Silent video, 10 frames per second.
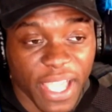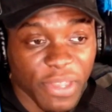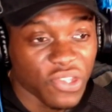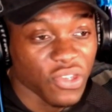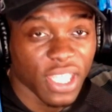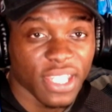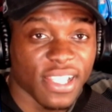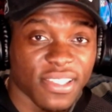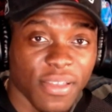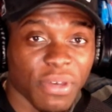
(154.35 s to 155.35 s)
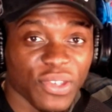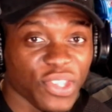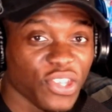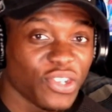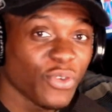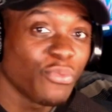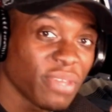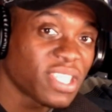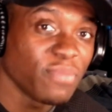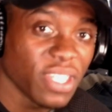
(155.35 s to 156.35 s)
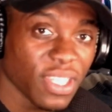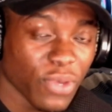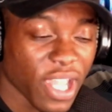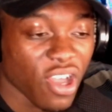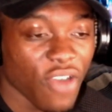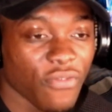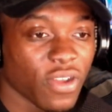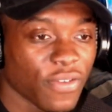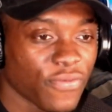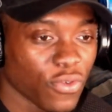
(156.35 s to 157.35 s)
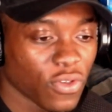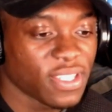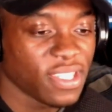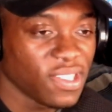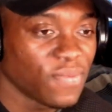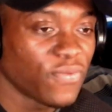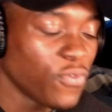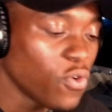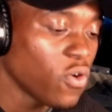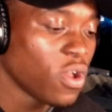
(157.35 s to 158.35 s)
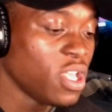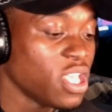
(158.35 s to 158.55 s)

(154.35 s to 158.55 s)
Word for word: make sure you hit that sub button so you don't miss me when I cover it for season four.